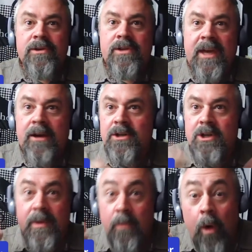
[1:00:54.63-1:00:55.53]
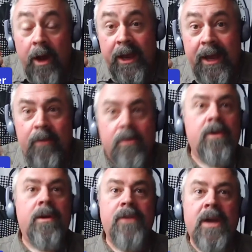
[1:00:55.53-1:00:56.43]
that are doing 1 hour
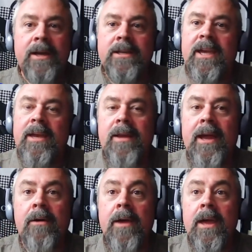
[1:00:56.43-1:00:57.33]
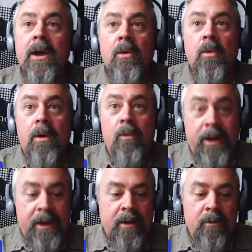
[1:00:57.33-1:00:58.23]
of content. Now, what
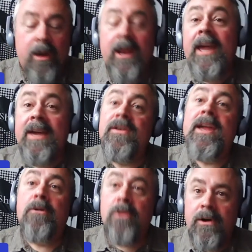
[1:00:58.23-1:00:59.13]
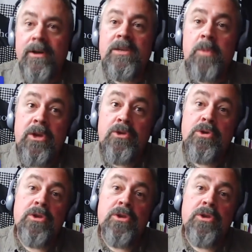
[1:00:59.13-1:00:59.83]
I have now learned is when you do the